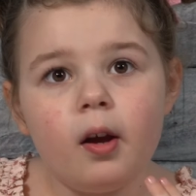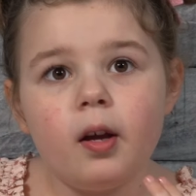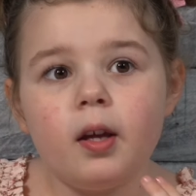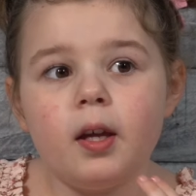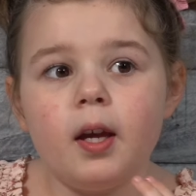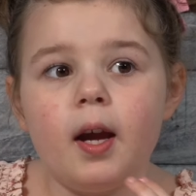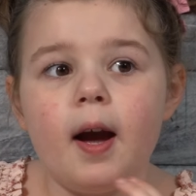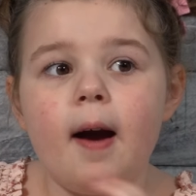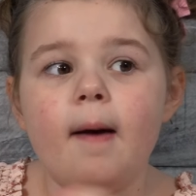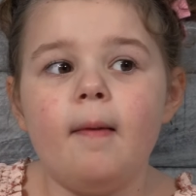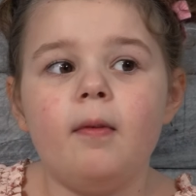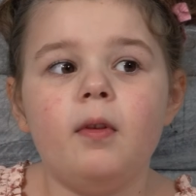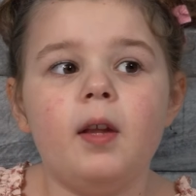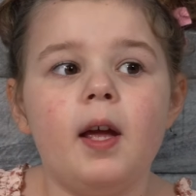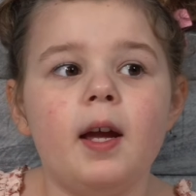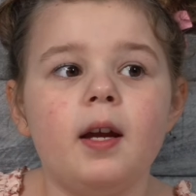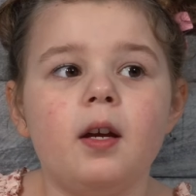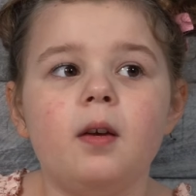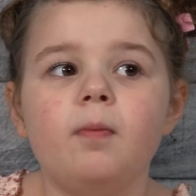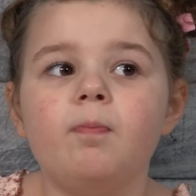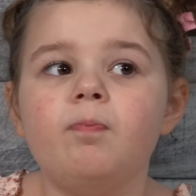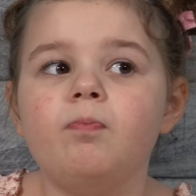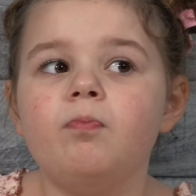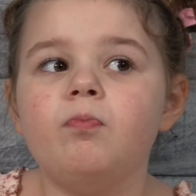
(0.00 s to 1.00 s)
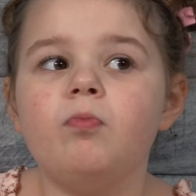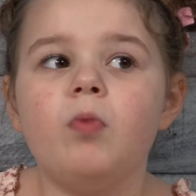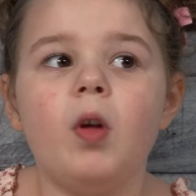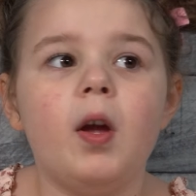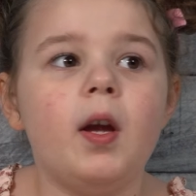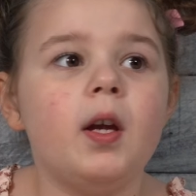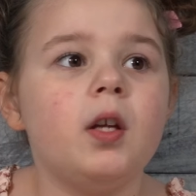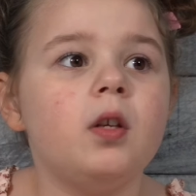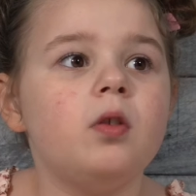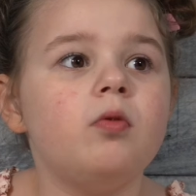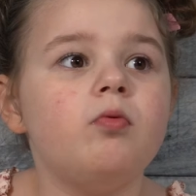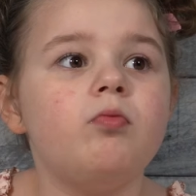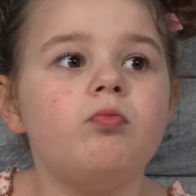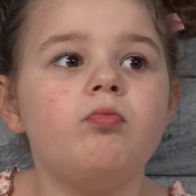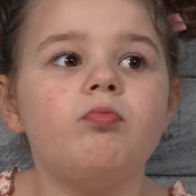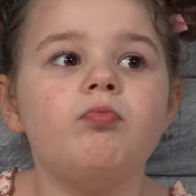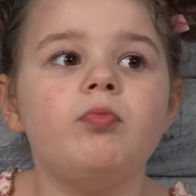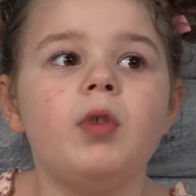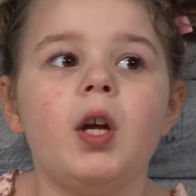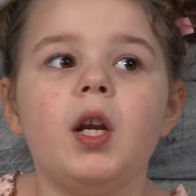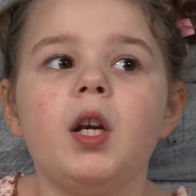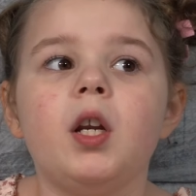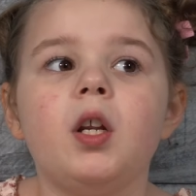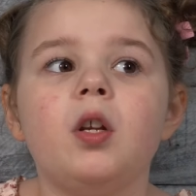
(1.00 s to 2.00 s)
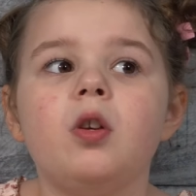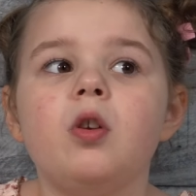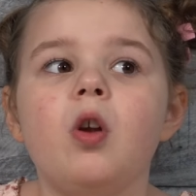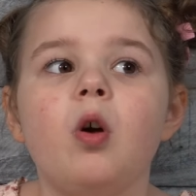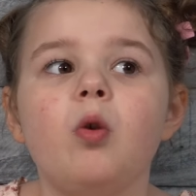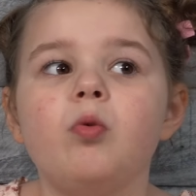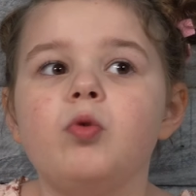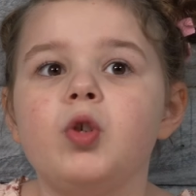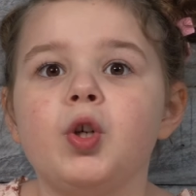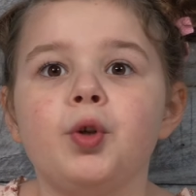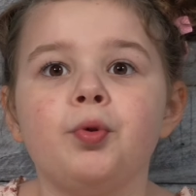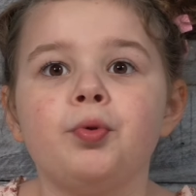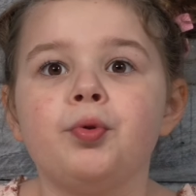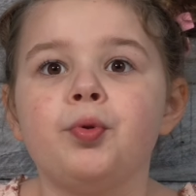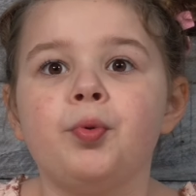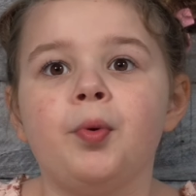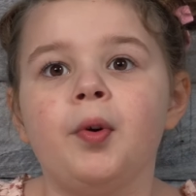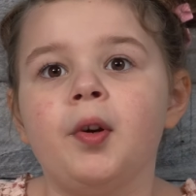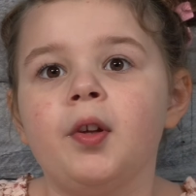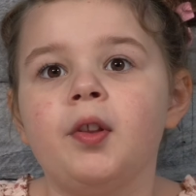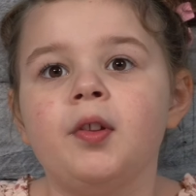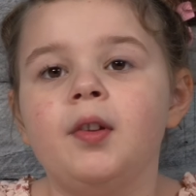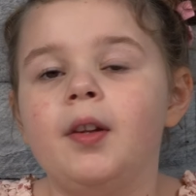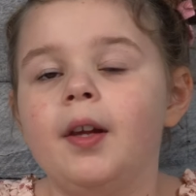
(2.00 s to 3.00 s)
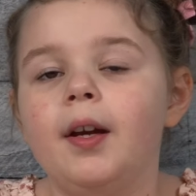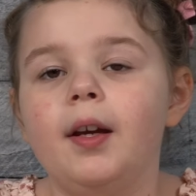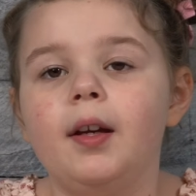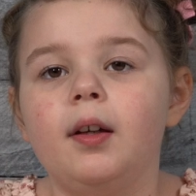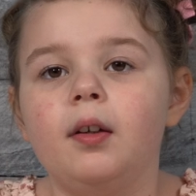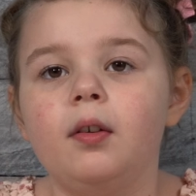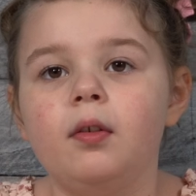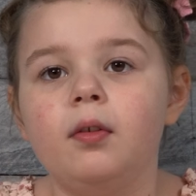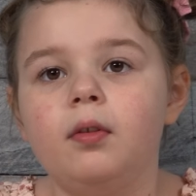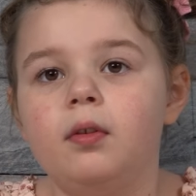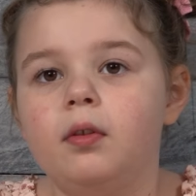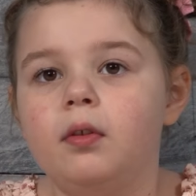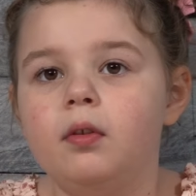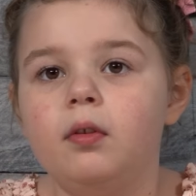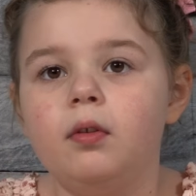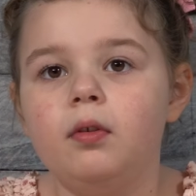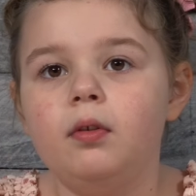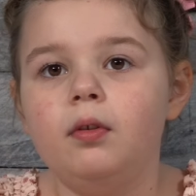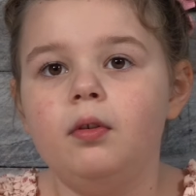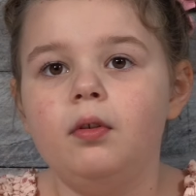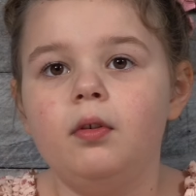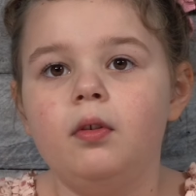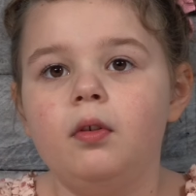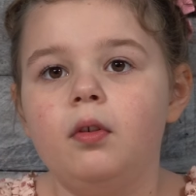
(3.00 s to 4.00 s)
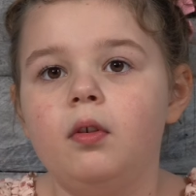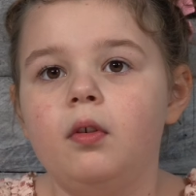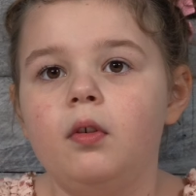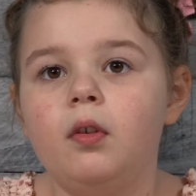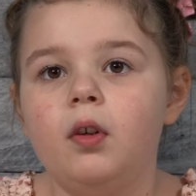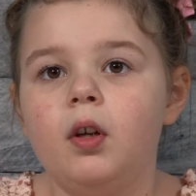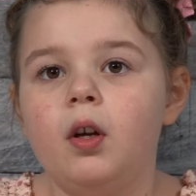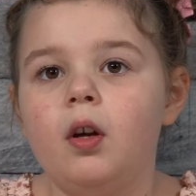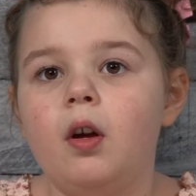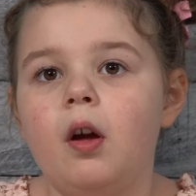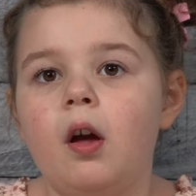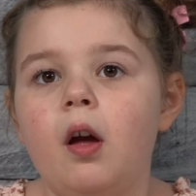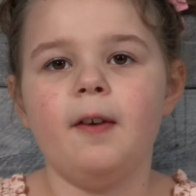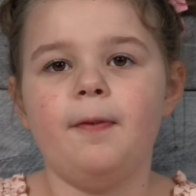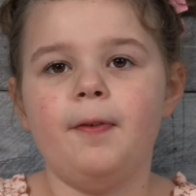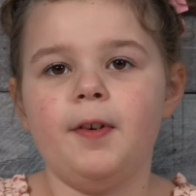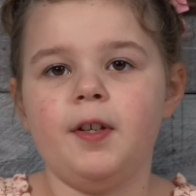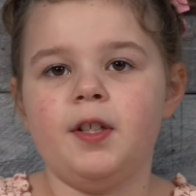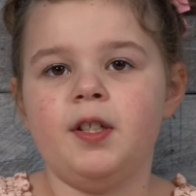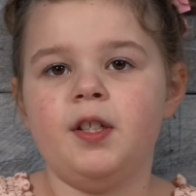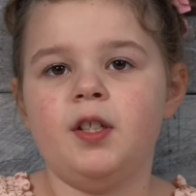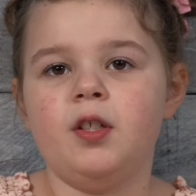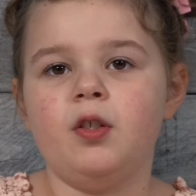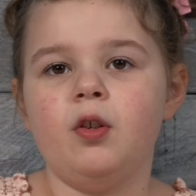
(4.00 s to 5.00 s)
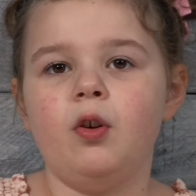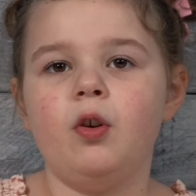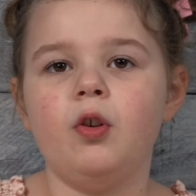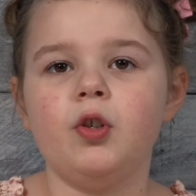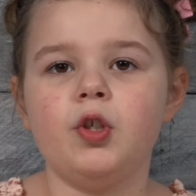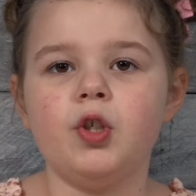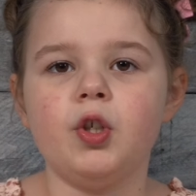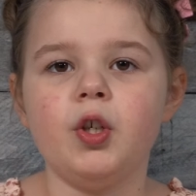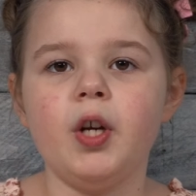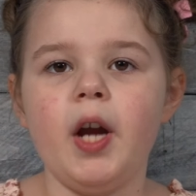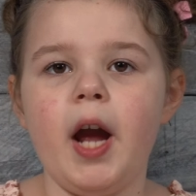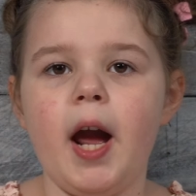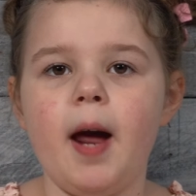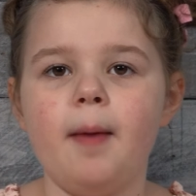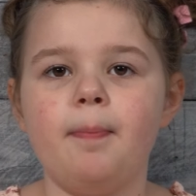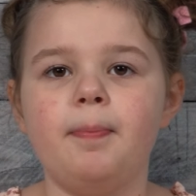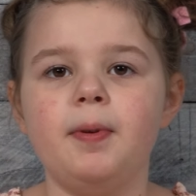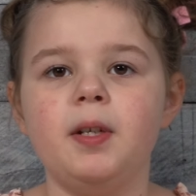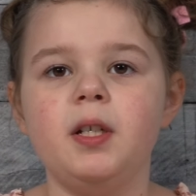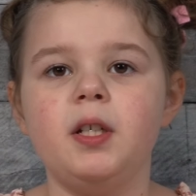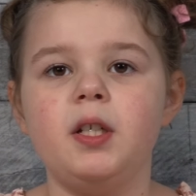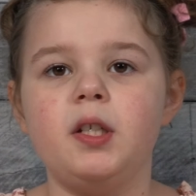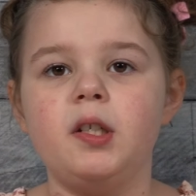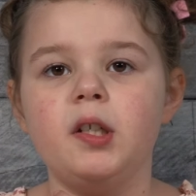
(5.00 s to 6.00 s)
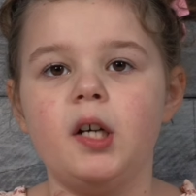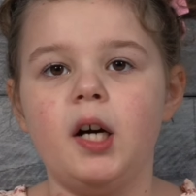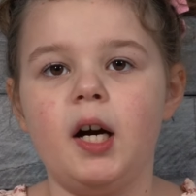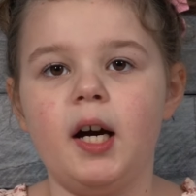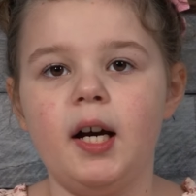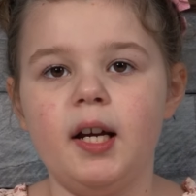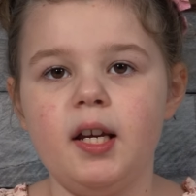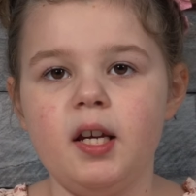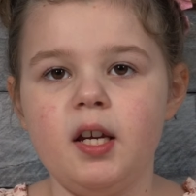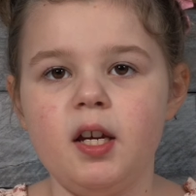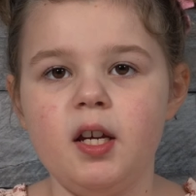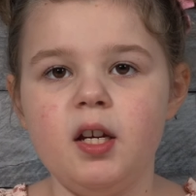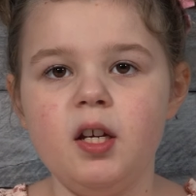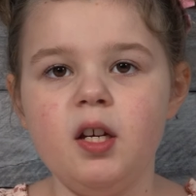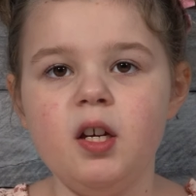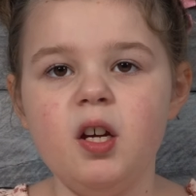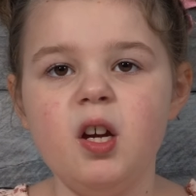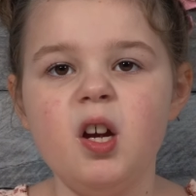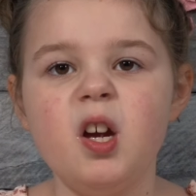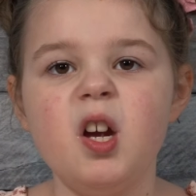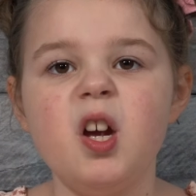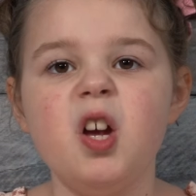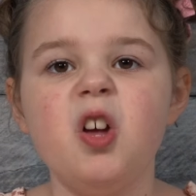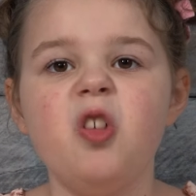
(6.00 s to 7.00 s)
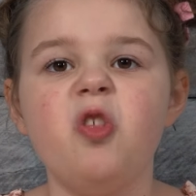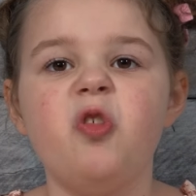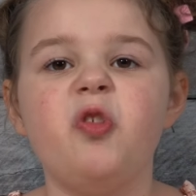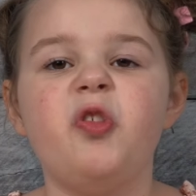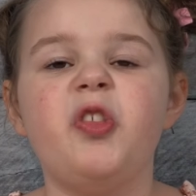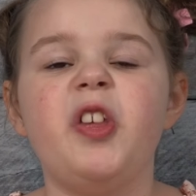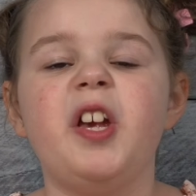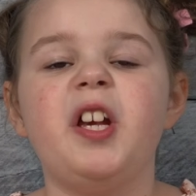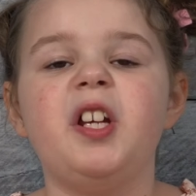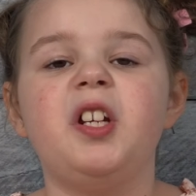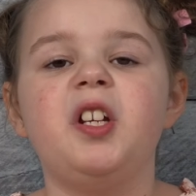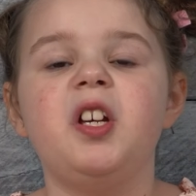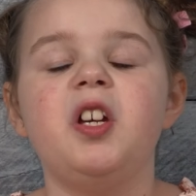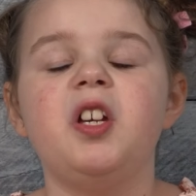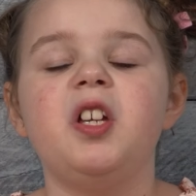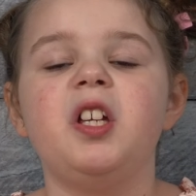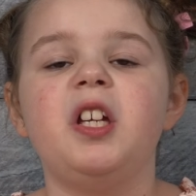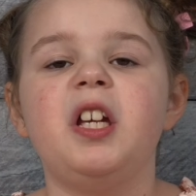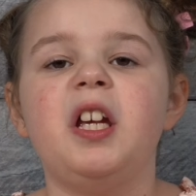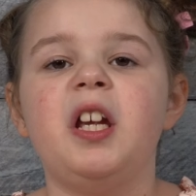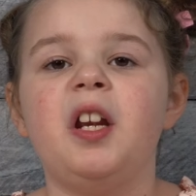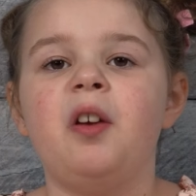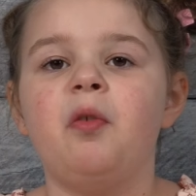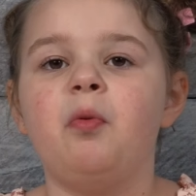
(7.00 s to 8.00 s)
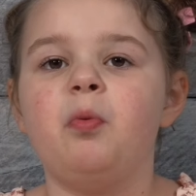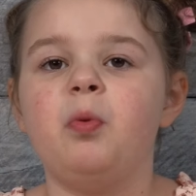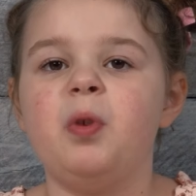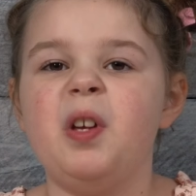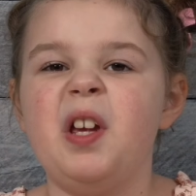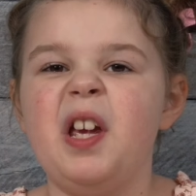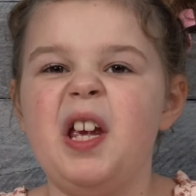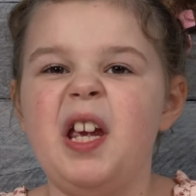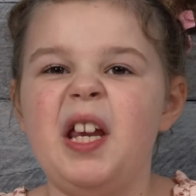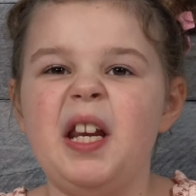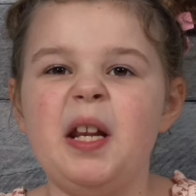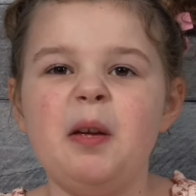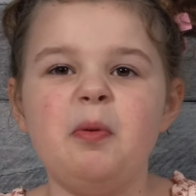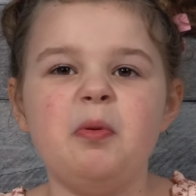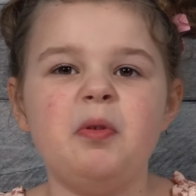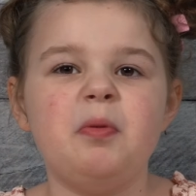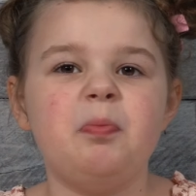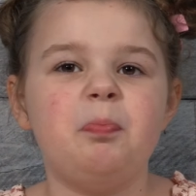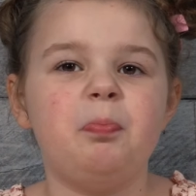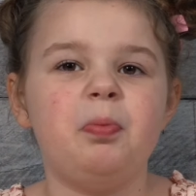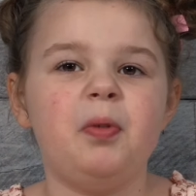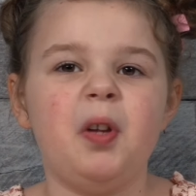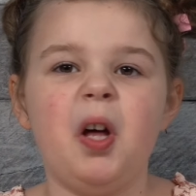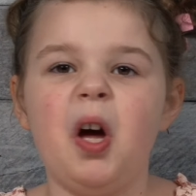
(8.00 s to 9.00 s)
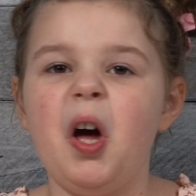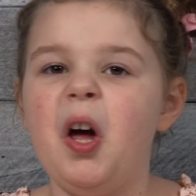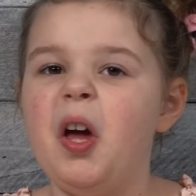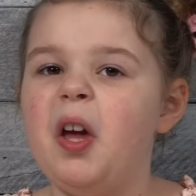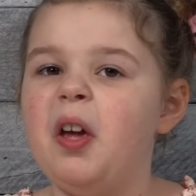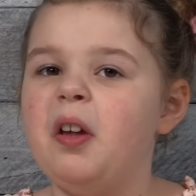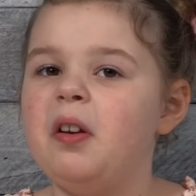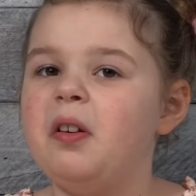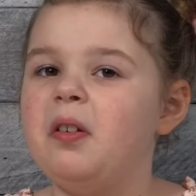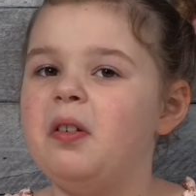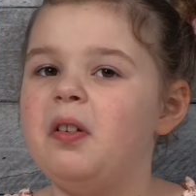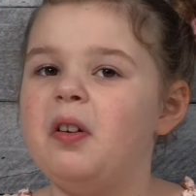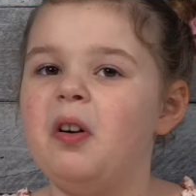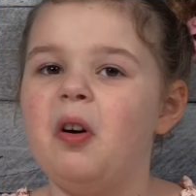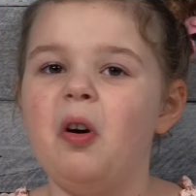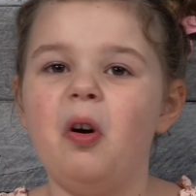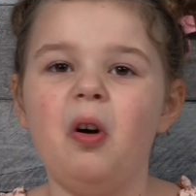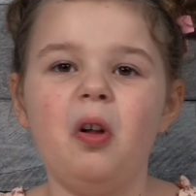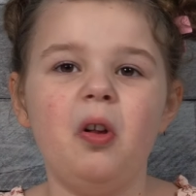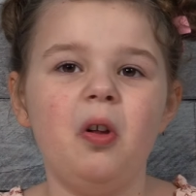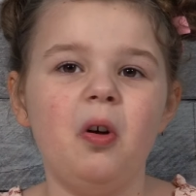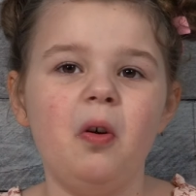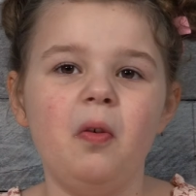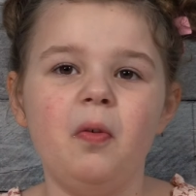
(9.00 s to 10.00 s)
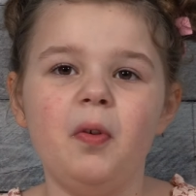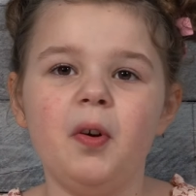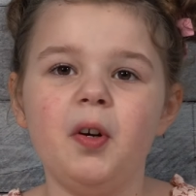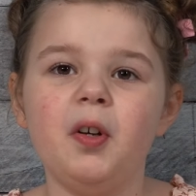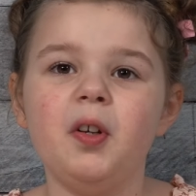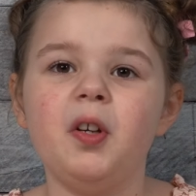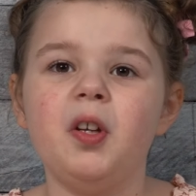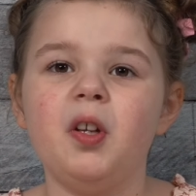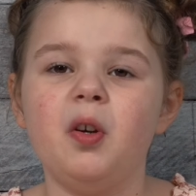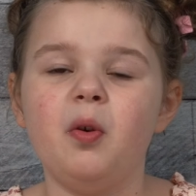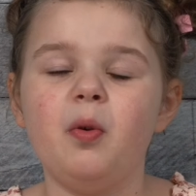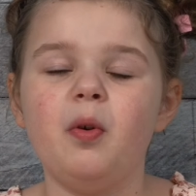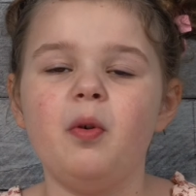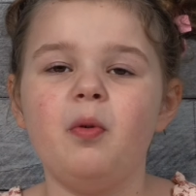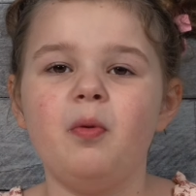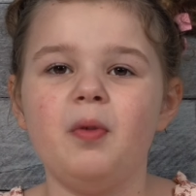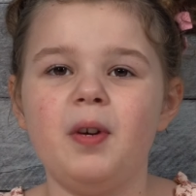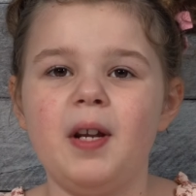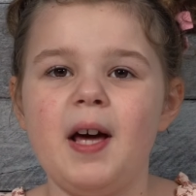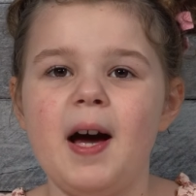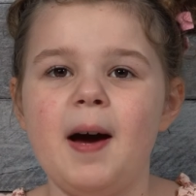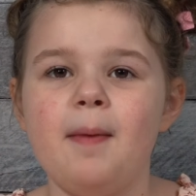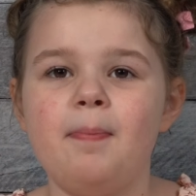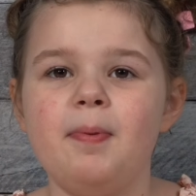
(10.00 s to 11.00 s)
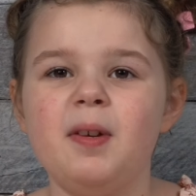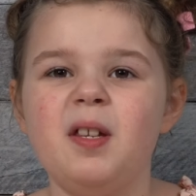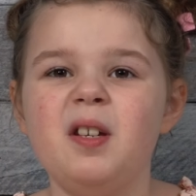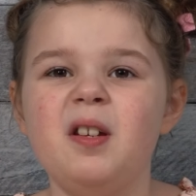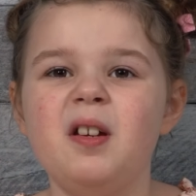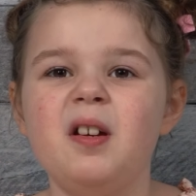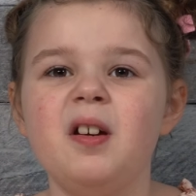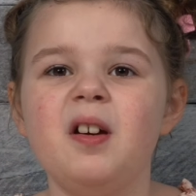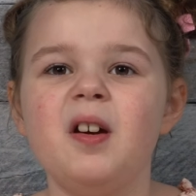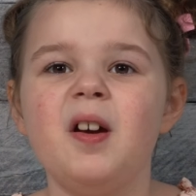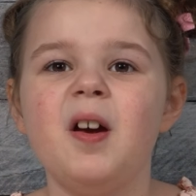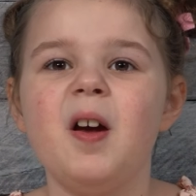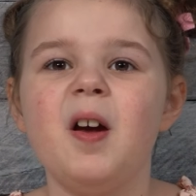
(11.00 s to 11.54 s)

Yeah, like they they didn't know germs were a thing. If a soldier had been dying, they'd and it would, he was blood all over, you know what would happen?